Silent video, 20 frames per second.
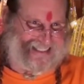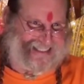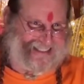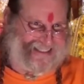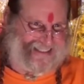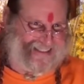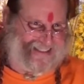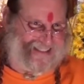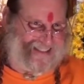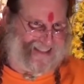
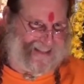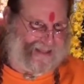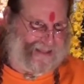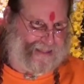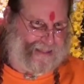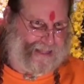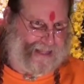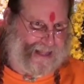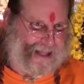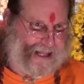We have a
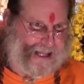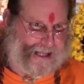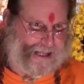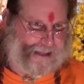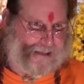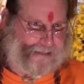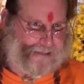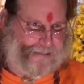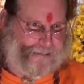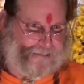question from
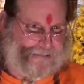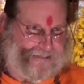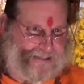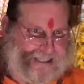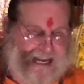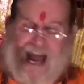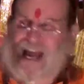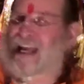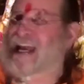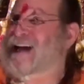Vivekananda.
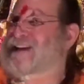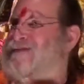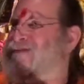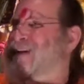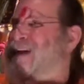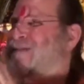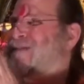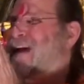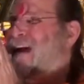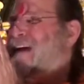Yes,
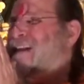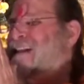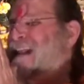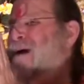Vivek,